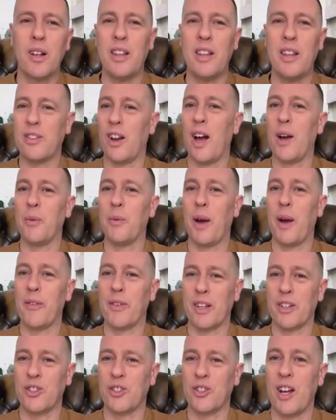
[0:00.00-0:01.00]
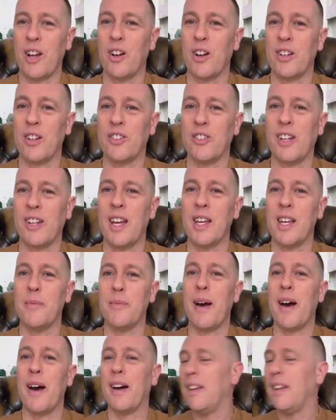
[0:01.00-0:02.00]
Liz and I were having a chat earlier today
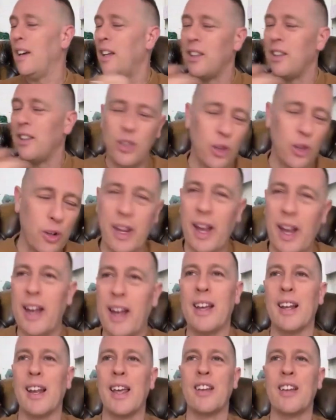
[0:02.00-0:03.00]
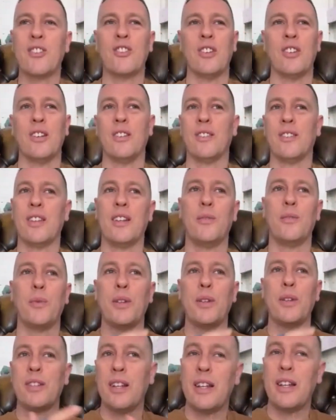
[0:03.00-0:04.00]
about the UK elections, and
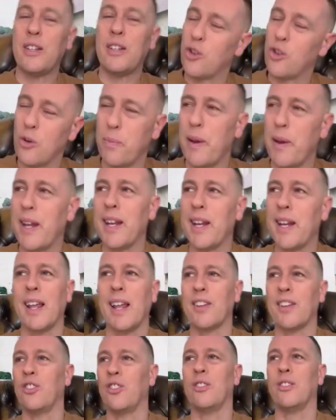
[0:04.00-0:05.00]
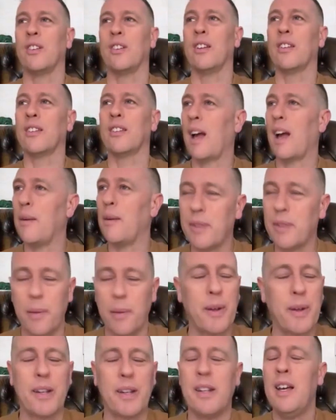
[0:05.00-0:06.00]
we see it in European elections, and it comes
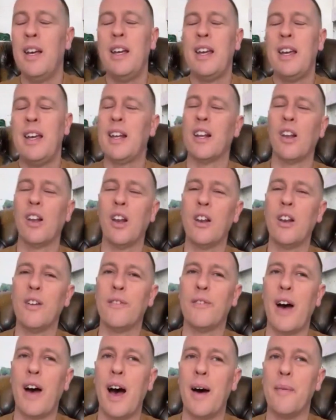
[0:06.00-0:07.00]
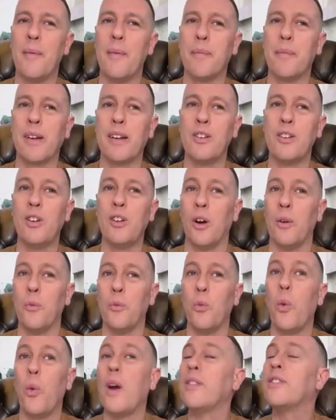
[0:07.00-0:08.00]
up in a lot of,
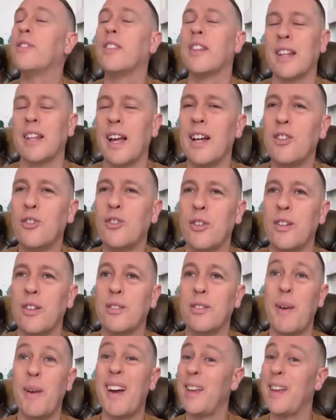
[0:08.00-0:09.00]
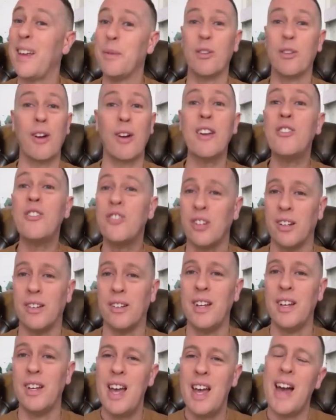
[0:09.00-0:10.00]
Western countries about
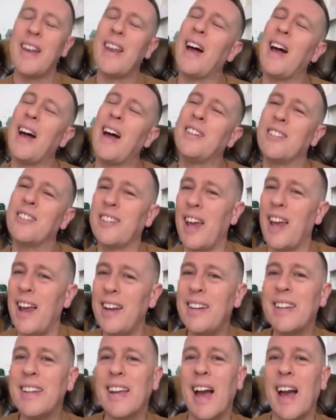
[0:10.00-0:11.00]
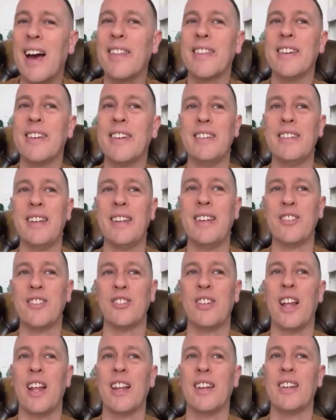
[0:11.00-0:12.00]
immigration and understanding other
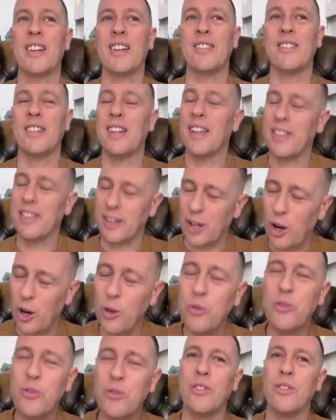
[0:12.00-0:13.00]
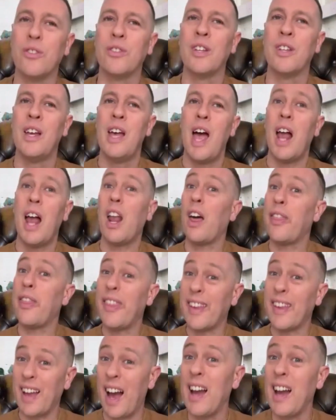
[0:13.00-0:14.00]
nationalities and other cultures. And I
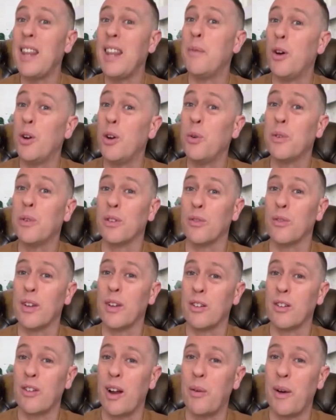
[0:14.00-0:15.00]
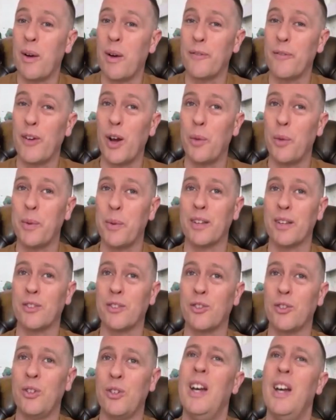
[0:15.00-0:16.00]
think honey myrtle is a really great one for helping
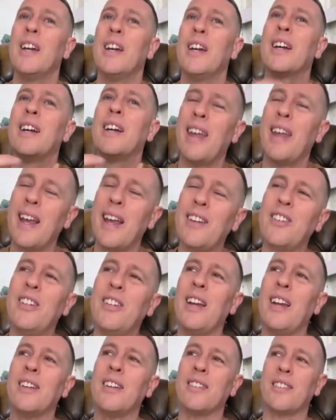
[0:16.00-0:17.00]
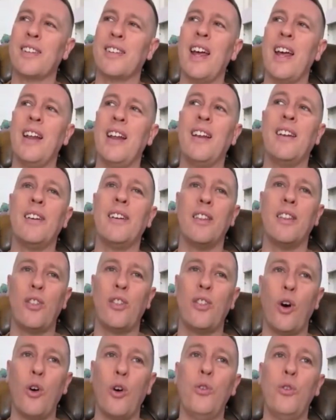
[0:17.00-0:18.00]
us to connect and understand
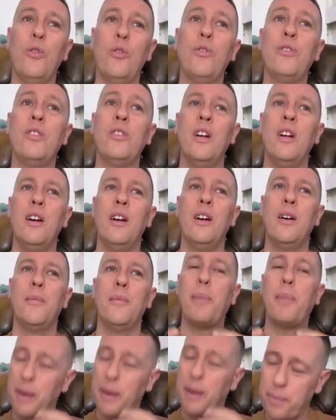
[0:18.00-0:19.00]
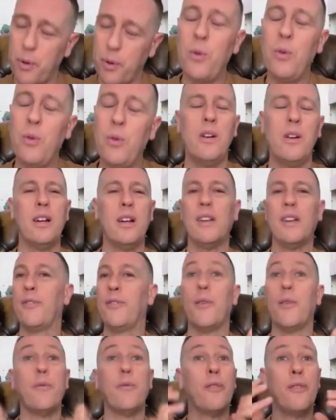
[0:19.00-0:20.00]
those people,
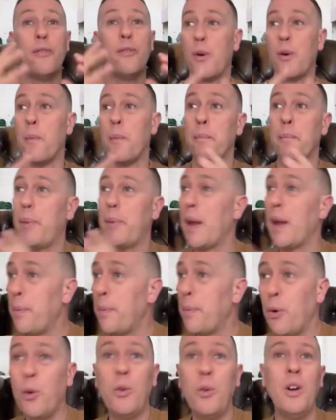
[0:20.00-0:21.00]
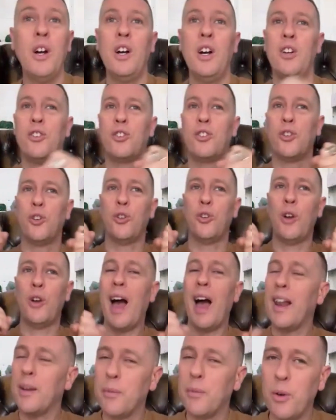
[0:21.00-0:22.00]
from people
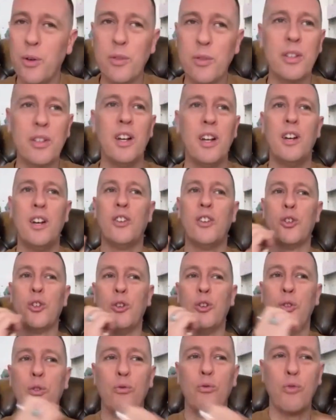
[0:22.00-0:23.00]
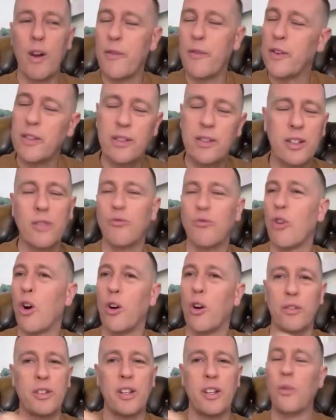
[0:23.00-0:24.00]
to animals to rivers,
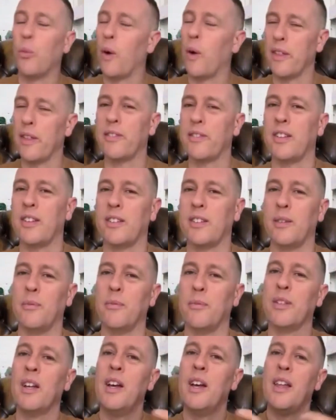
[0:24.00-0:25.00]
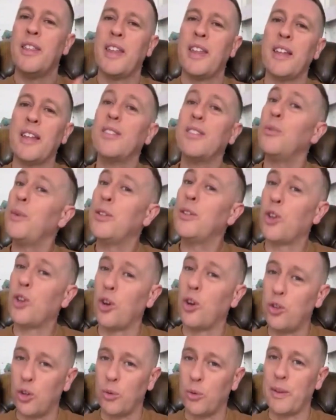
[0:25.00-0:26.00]
rocks, and weather systems, things that we
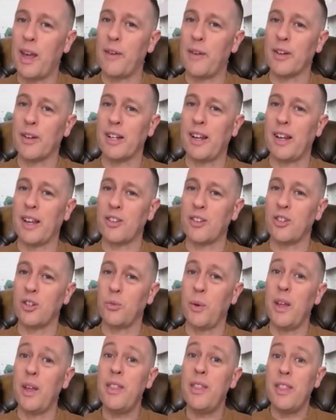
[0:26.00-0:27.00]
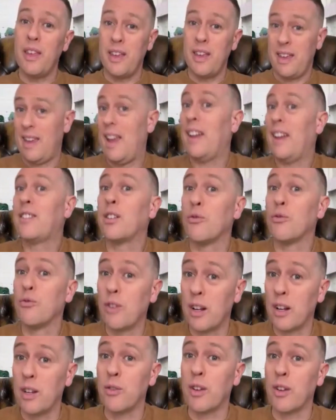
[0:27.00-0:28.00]
don't normally have a connection with. It's a
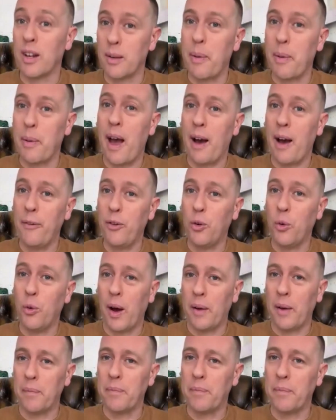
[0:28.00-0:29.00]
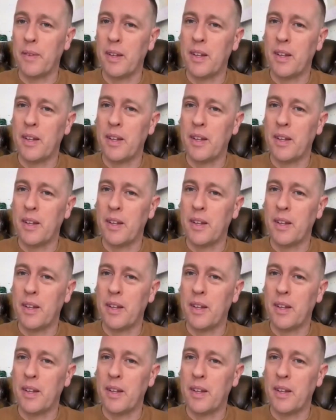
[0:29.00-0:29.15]
really, really powerful one.